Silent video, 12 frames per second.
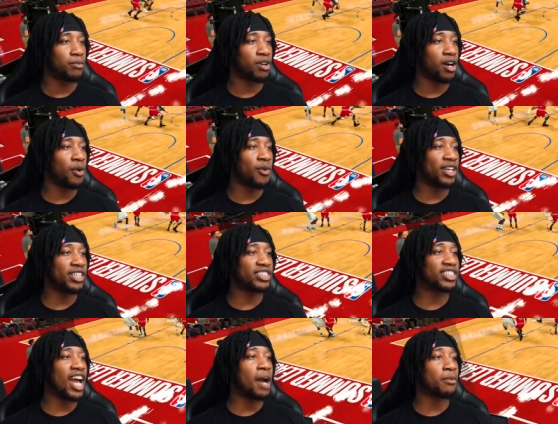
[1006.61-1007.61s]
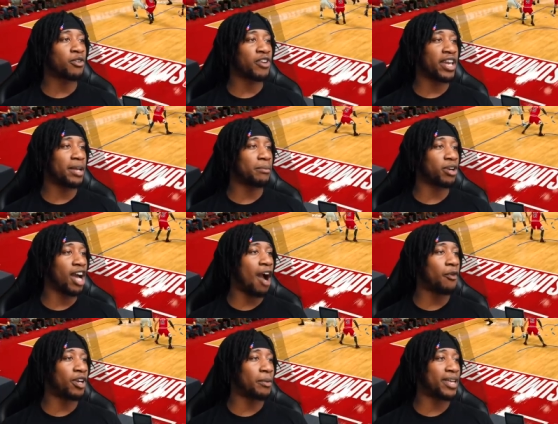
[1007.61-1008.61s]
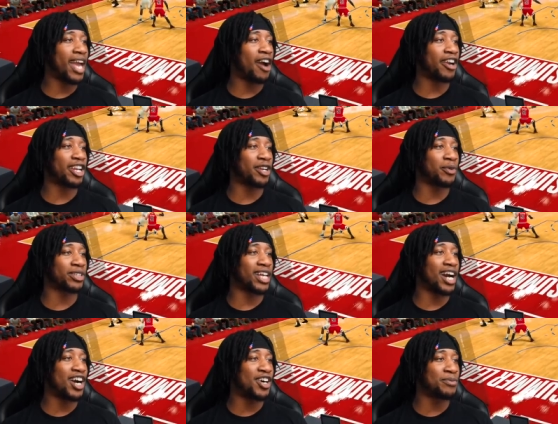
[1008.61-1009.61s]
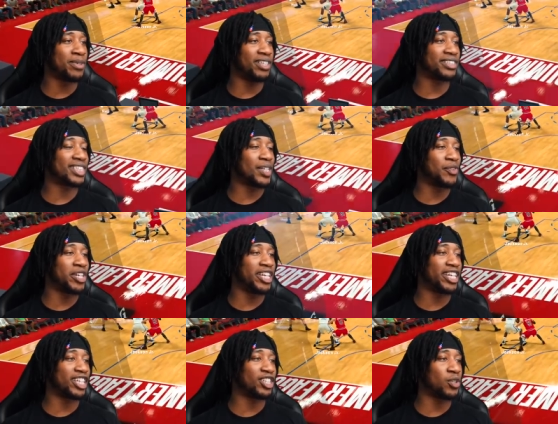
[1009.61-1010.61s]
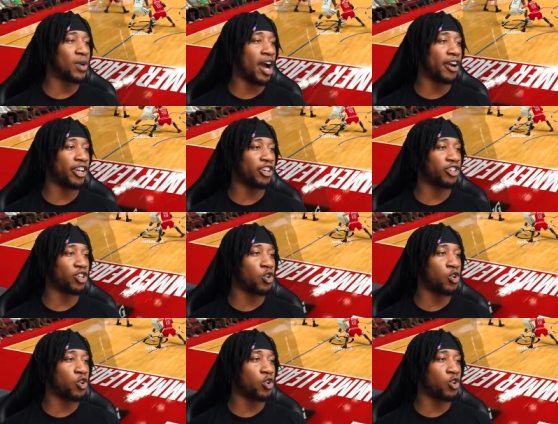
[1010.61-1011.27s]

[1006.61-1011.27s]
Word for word: Bro, where's Ja Morant, bro? I want to be out here with the homie, see what he can do out here on the